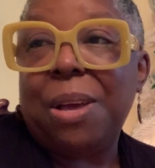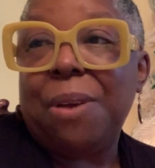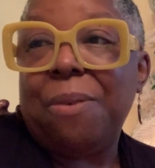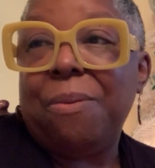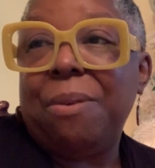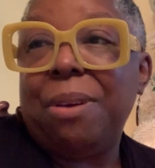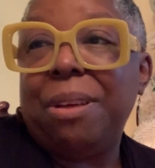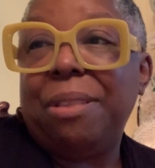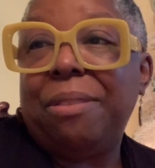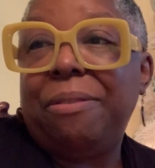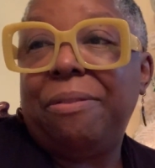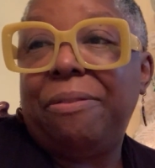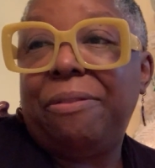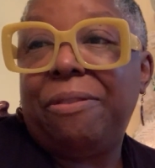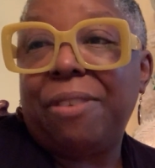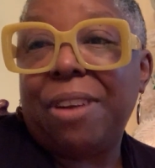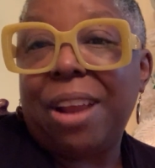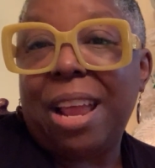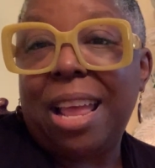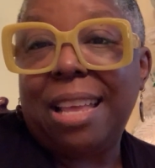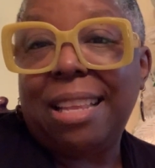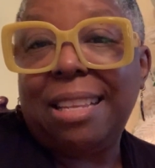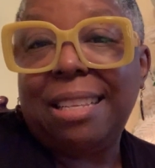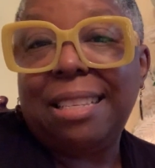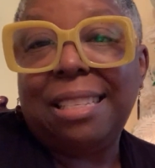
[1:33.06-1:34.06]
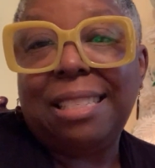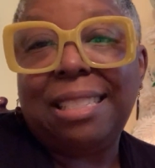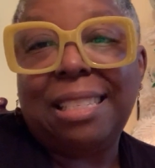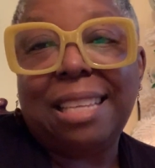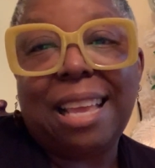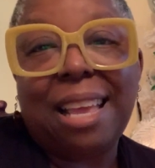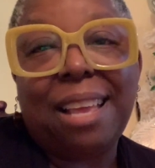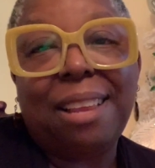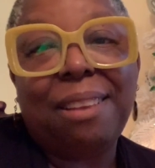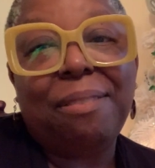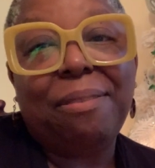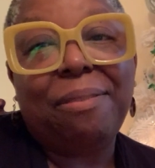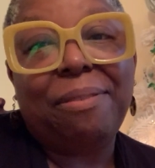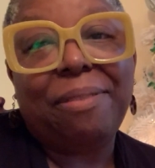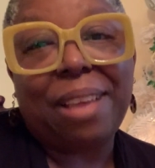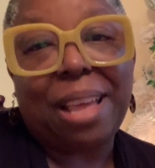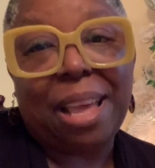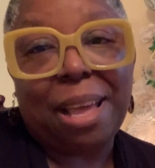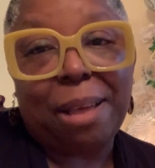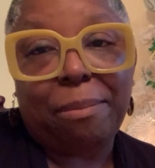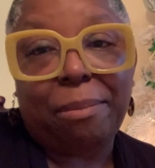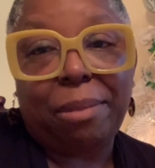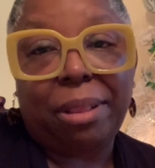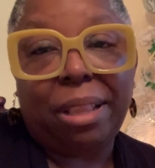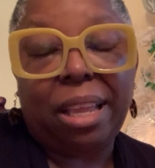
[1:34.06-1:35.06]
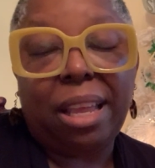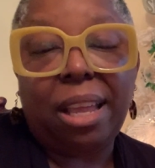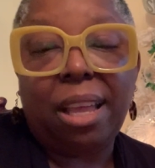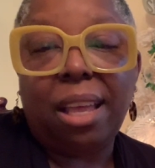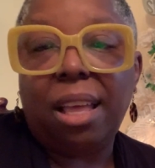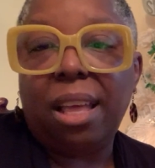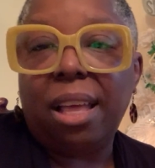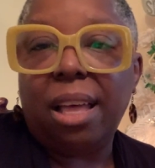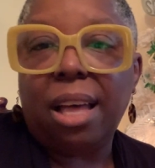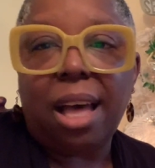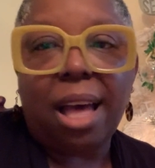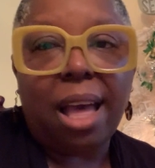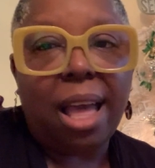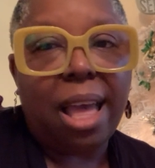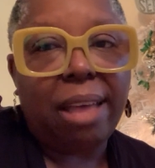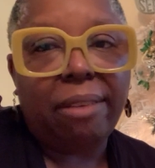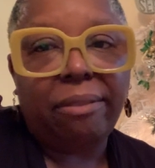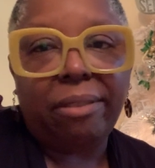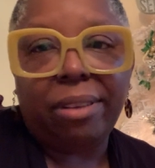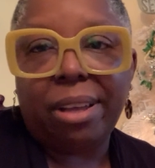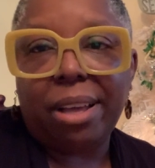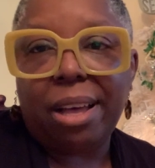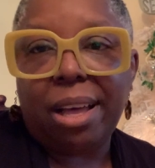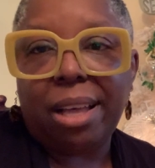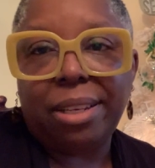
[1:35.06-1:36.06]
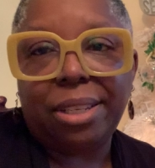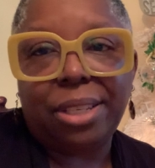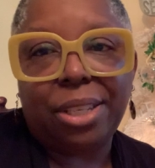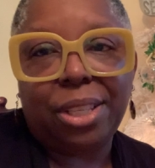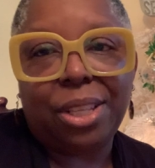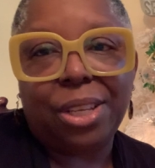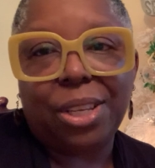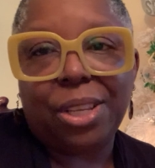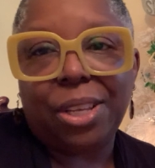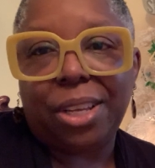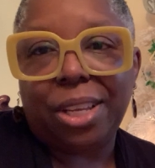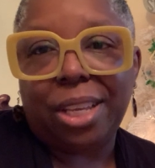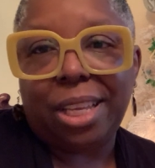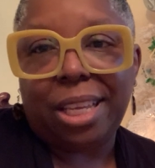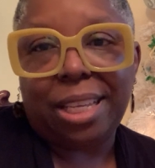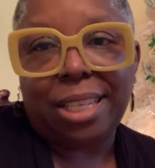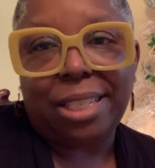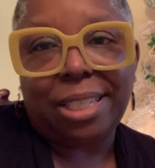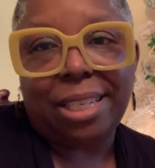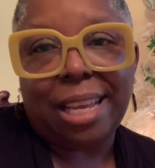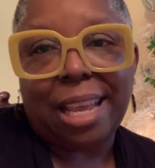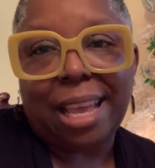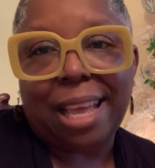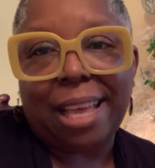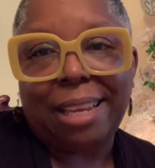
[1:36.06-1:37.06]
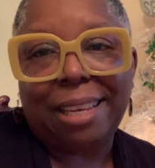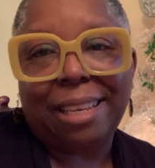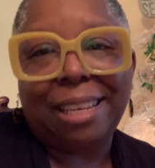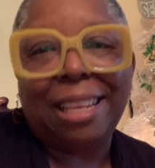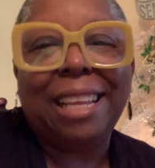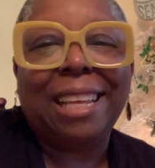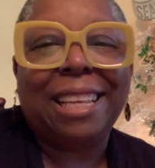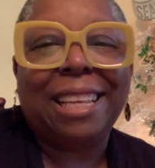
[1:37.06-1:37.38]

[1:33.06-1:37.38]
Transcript: with friends and family. I haven't gotten to the cookies yet.